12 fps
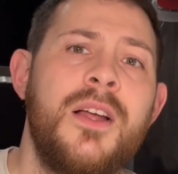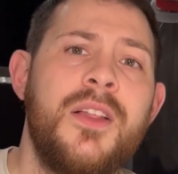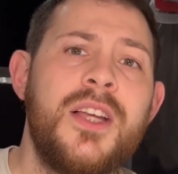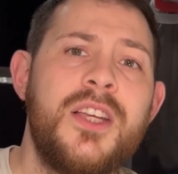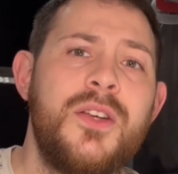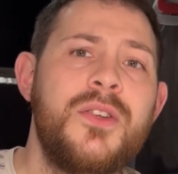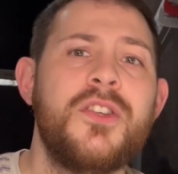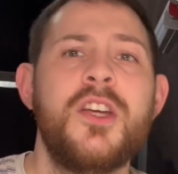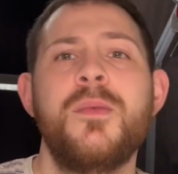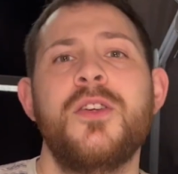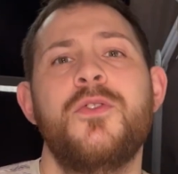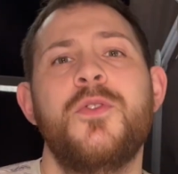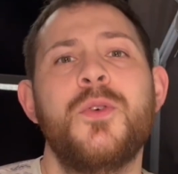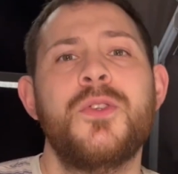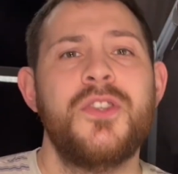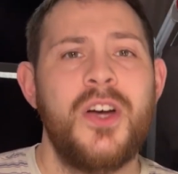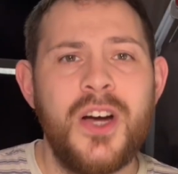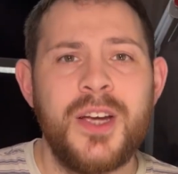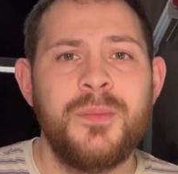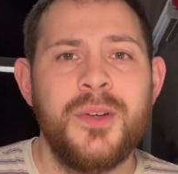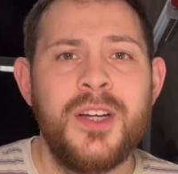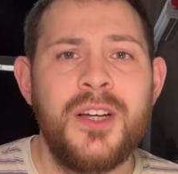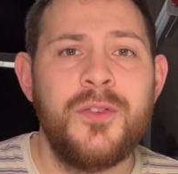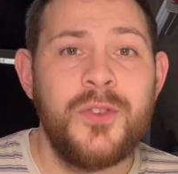Thank you so much for your time.
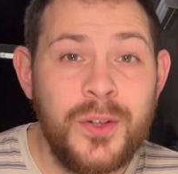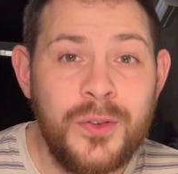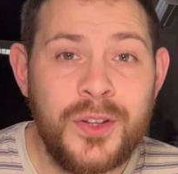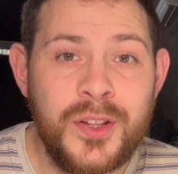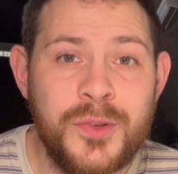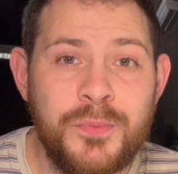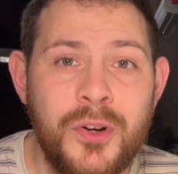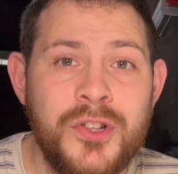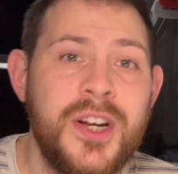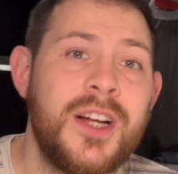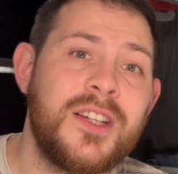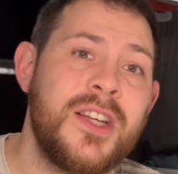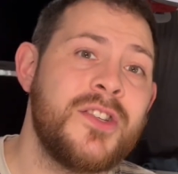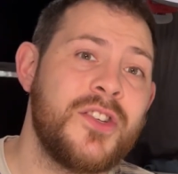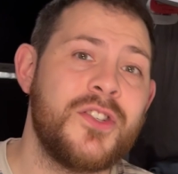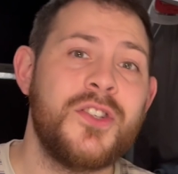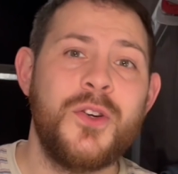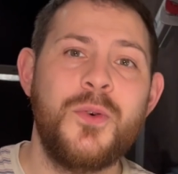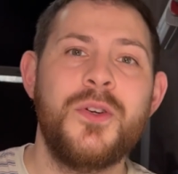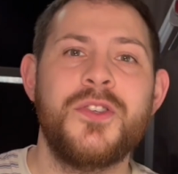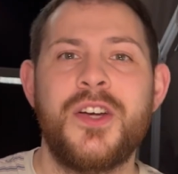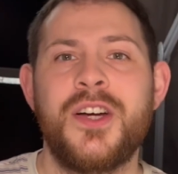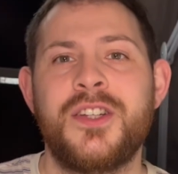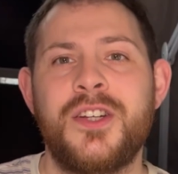If you think this project is as cool as
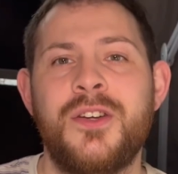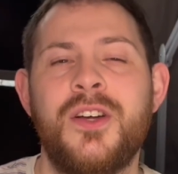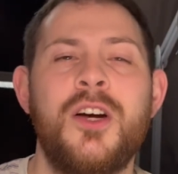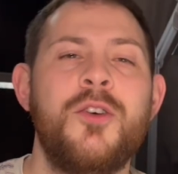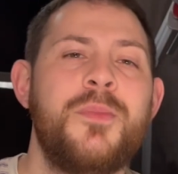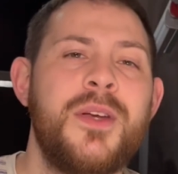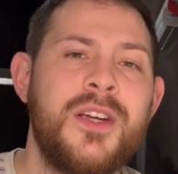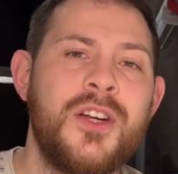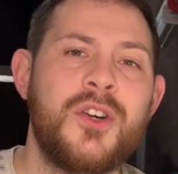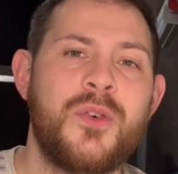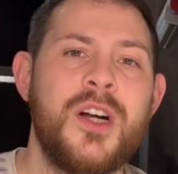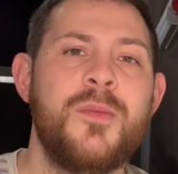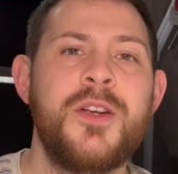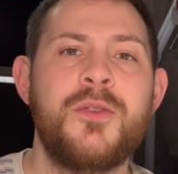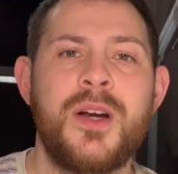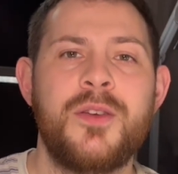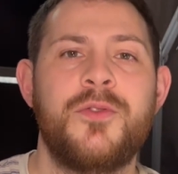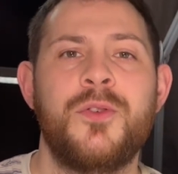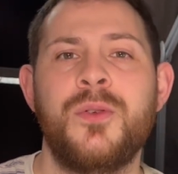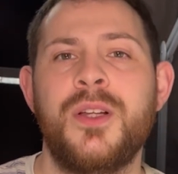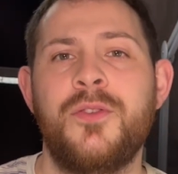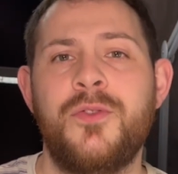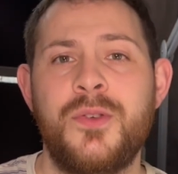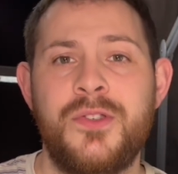I do, I would be incredibly grateful
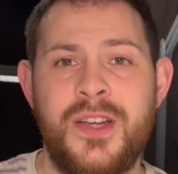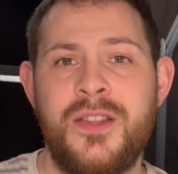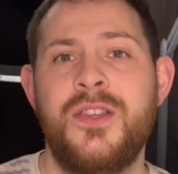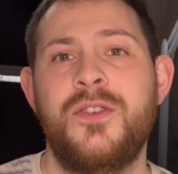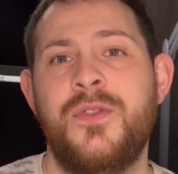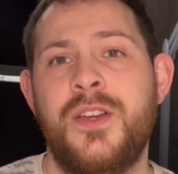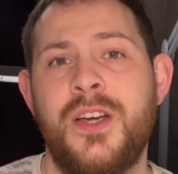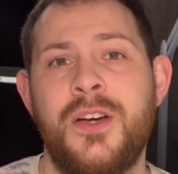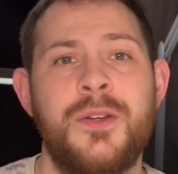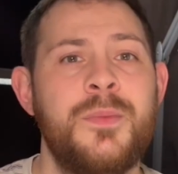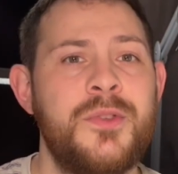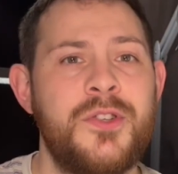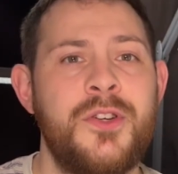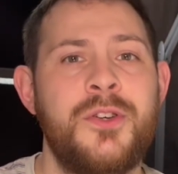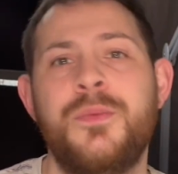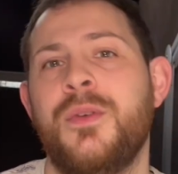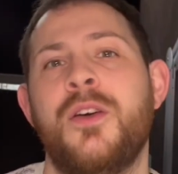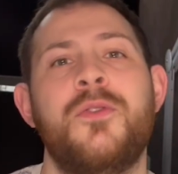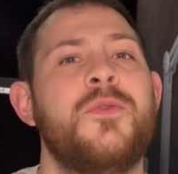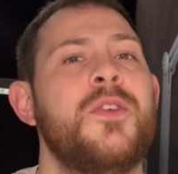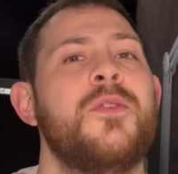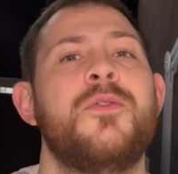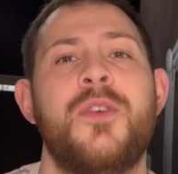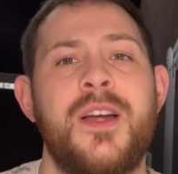if you sent this video to a
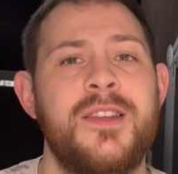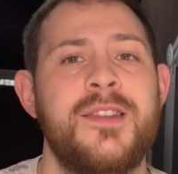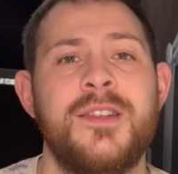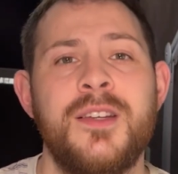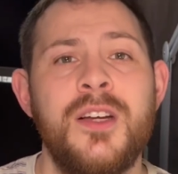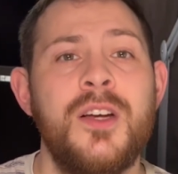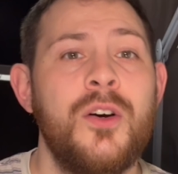few friends.